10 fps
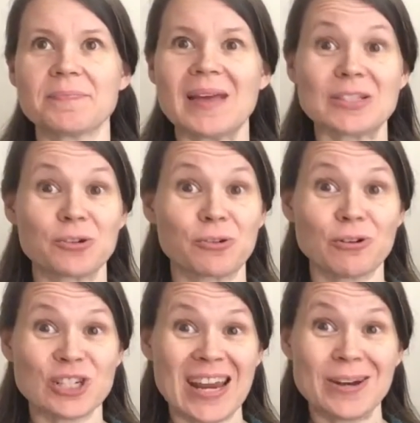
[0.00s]
Master
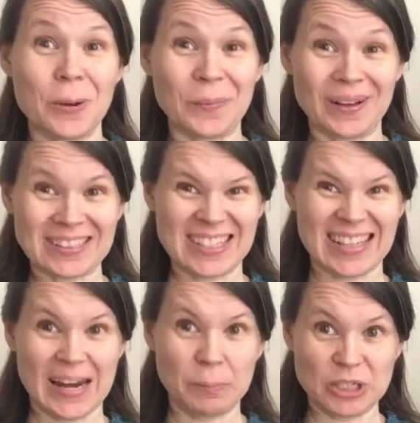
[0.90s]
Crochet notebook just
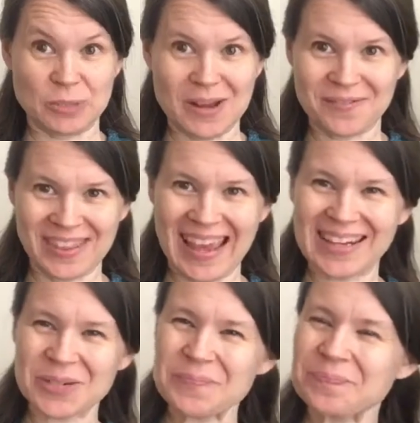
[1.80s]
kind of pushed me over the
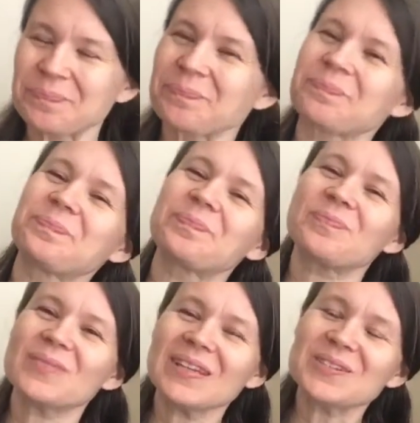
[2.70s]
edge.
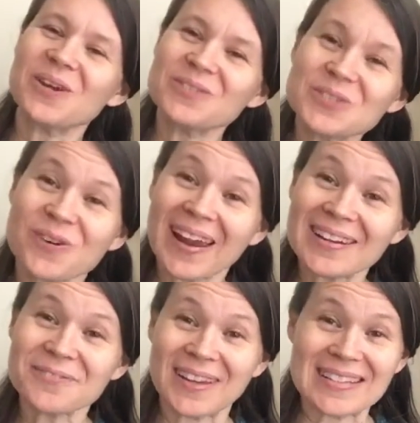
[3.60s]
So I was trying
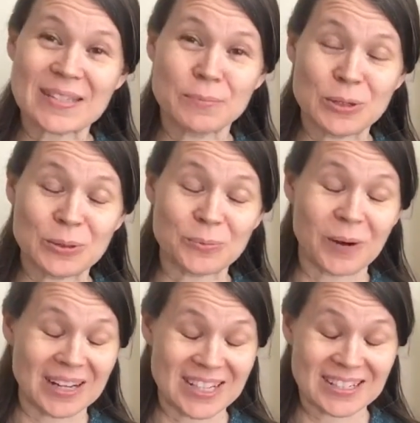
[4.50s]
to find some new
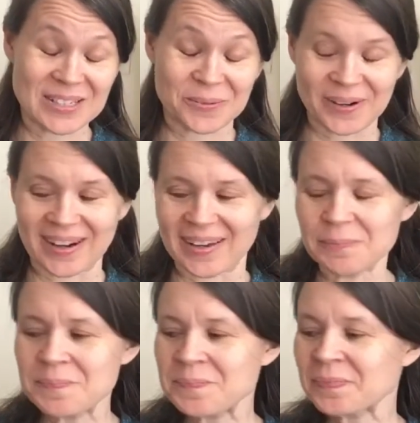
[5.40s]
projects to work on,